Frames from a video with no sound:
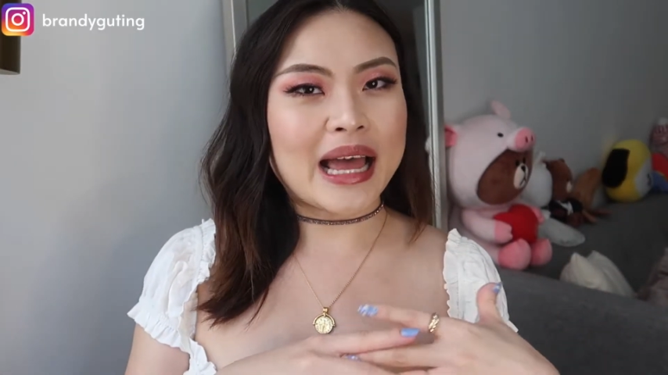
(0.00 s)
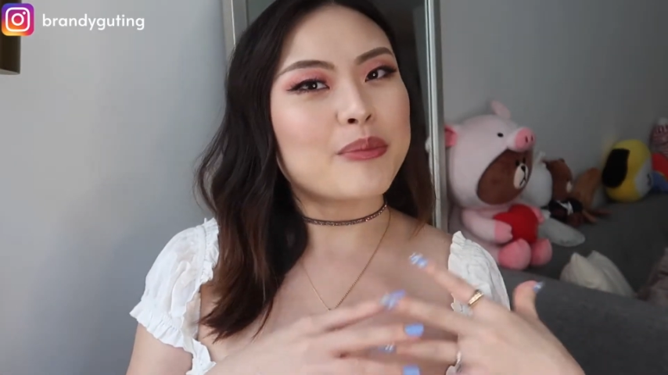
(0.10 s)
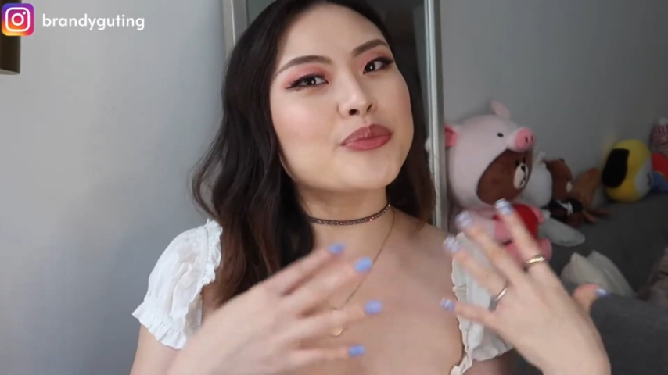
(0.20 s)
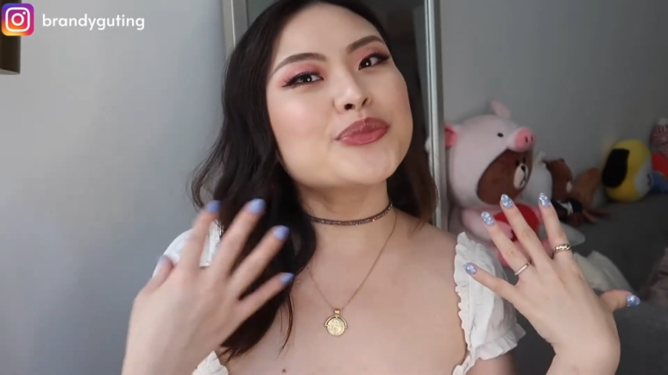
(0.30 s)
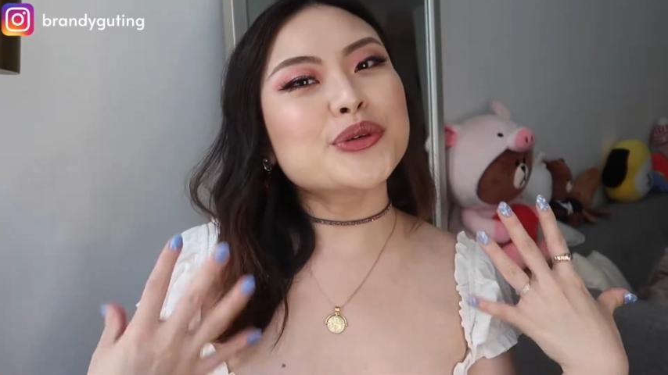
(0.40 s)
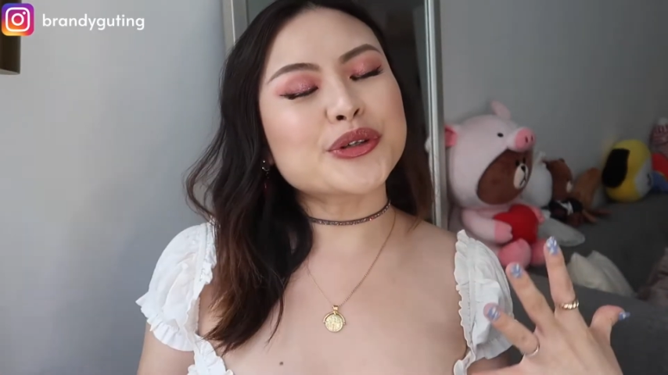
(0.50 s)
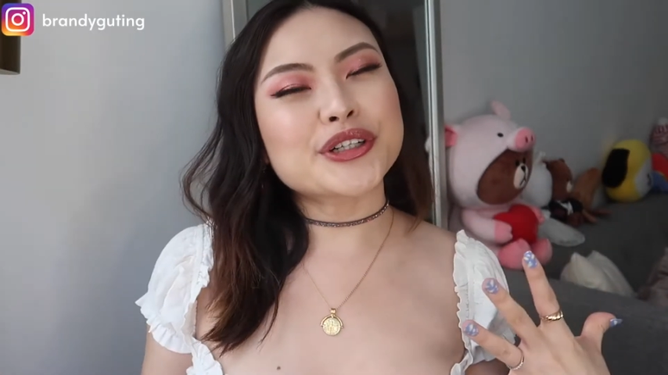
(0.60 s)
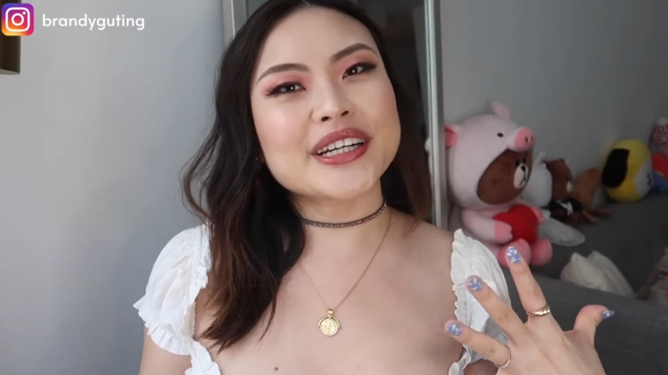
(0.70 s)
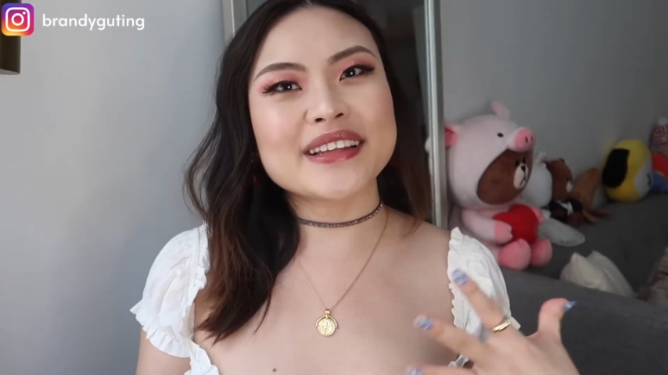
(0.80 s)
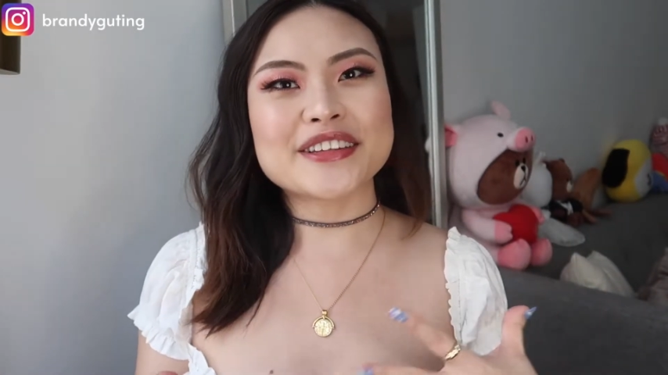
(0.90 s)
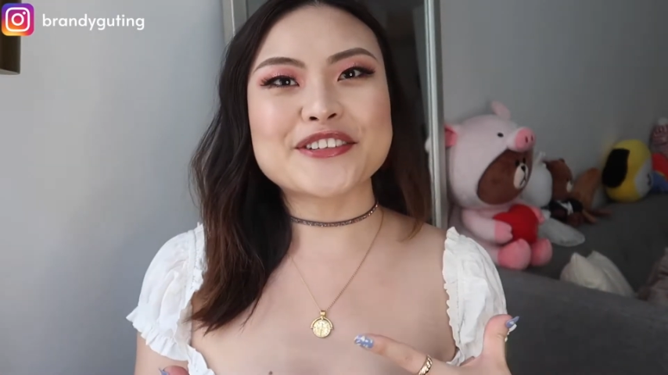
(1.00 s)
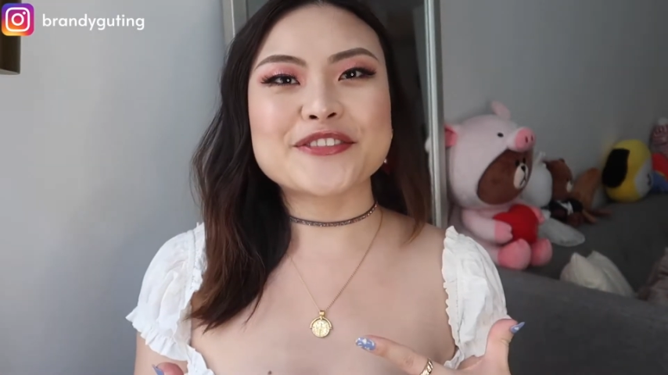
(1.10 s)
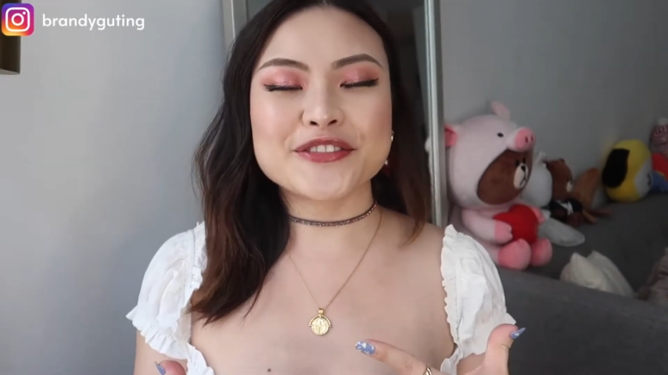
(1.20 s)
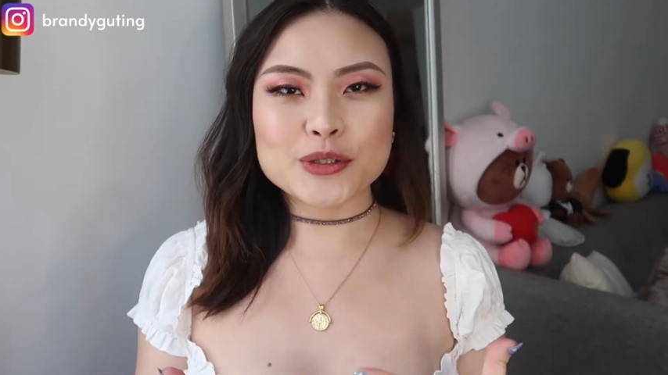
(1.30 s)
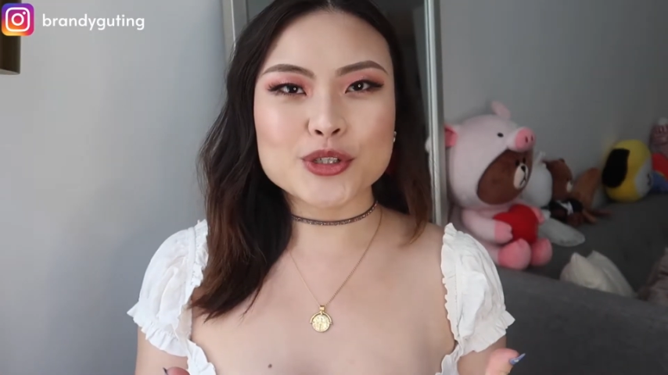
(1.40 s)
that more in the
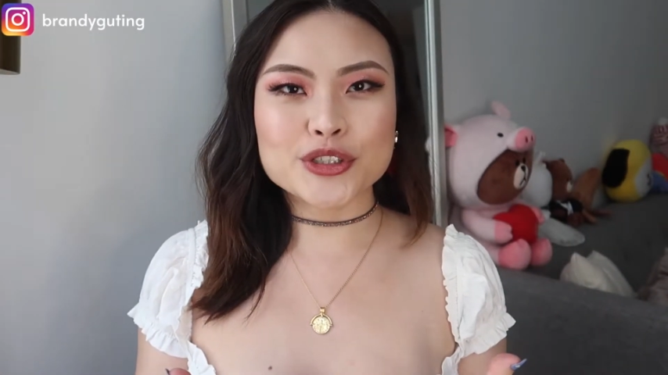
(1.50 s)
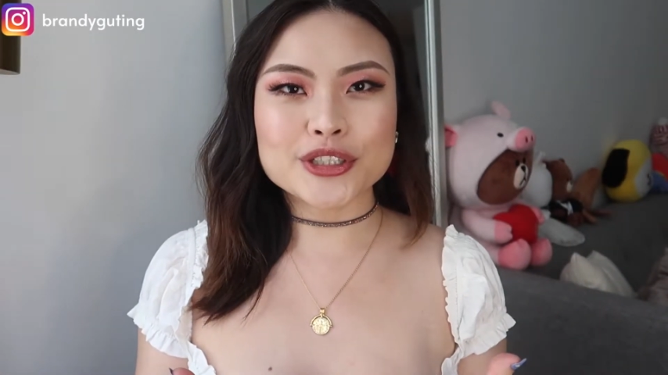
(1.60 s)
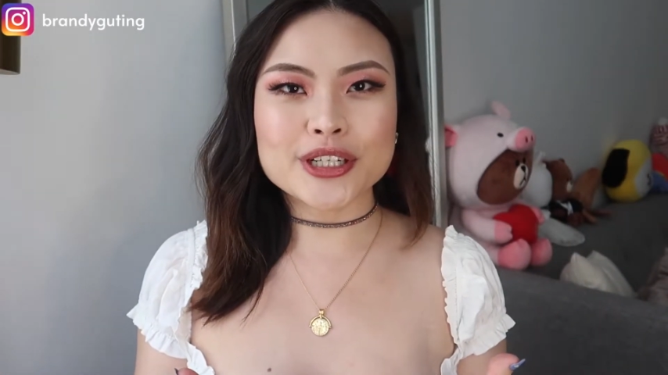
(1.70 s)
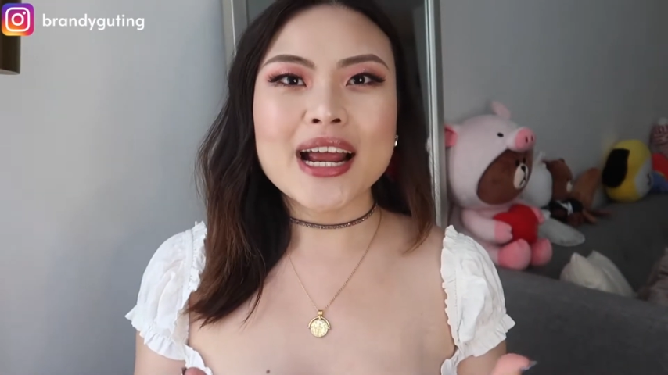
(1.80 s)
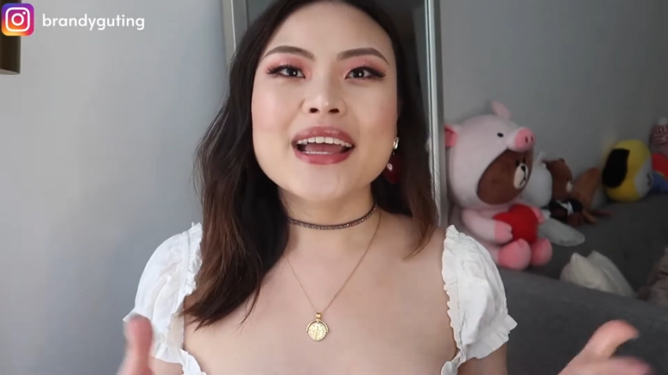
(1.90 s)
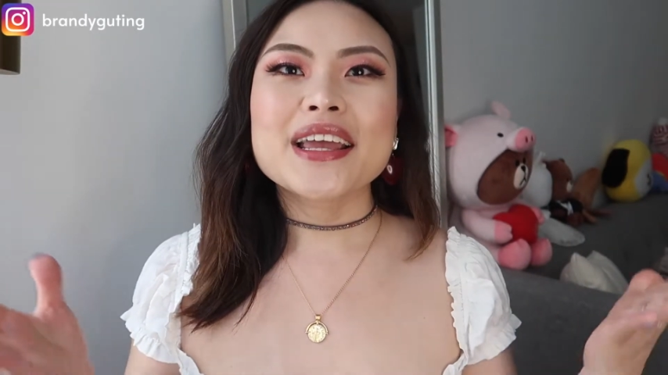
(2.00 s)
future.